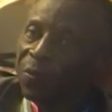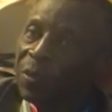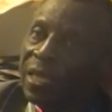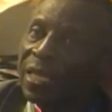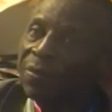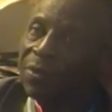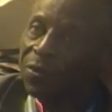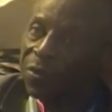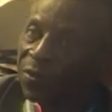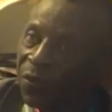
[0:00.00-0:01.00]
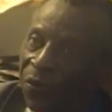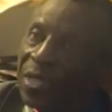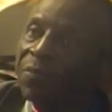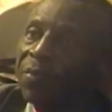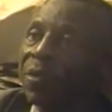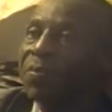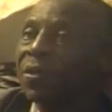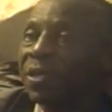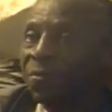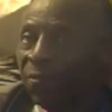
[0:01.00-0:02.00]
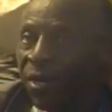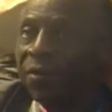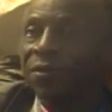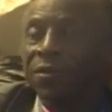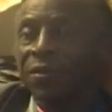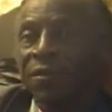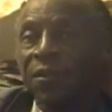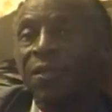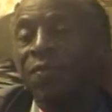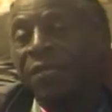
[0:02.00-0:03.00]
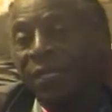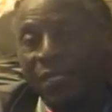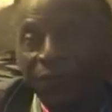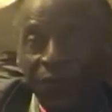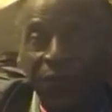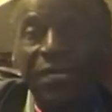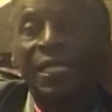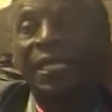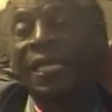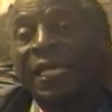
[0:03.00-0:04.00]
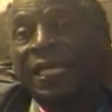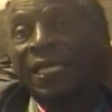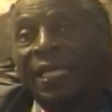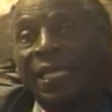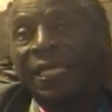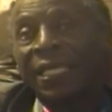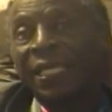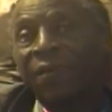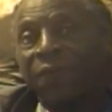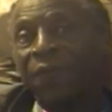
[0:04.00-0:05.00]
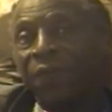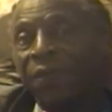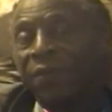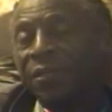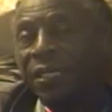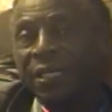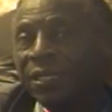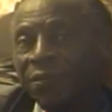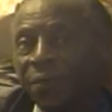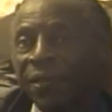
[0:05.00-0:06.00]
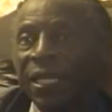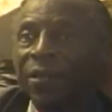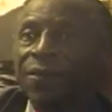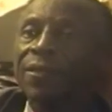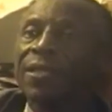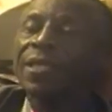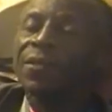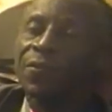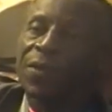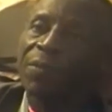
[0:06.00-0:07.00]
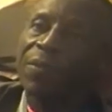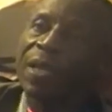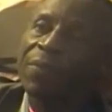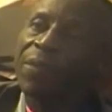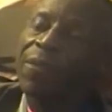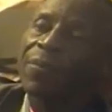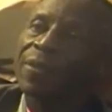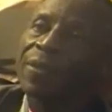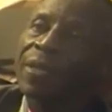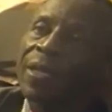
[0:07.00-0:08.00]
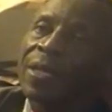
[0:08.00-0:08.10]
speaking about those great people like Marcus Garvey and so on, that they did so many good things for the black people,